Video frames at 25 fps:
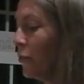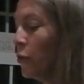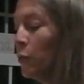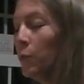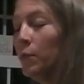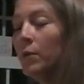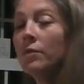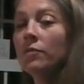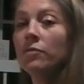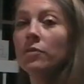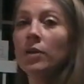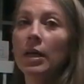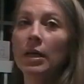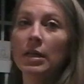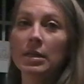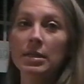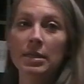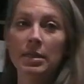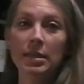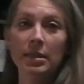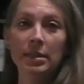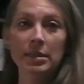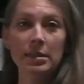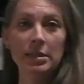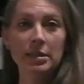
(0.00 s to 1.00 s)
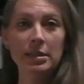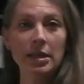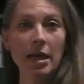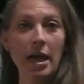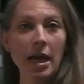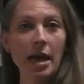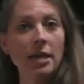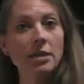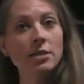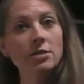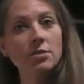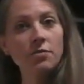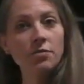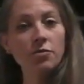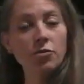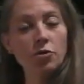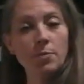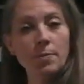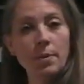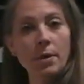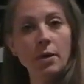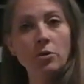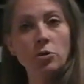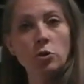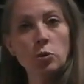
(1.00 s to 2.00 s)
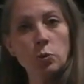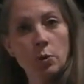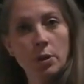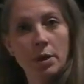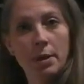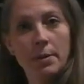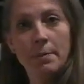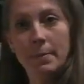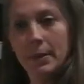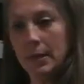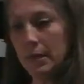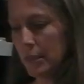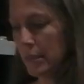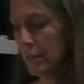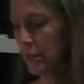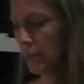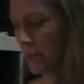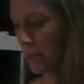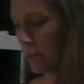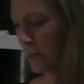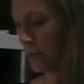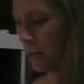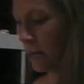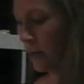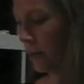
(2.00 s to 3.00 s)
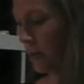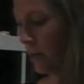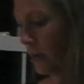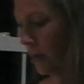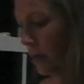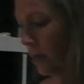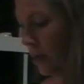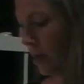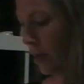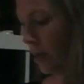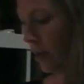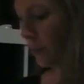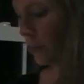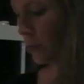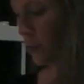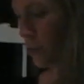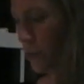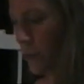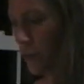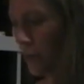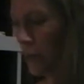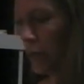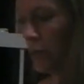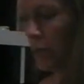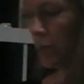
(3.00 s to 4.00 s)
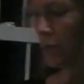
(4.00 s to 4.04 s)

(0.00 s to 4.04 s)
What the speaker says: that we've let these set for about 20 minutes, you can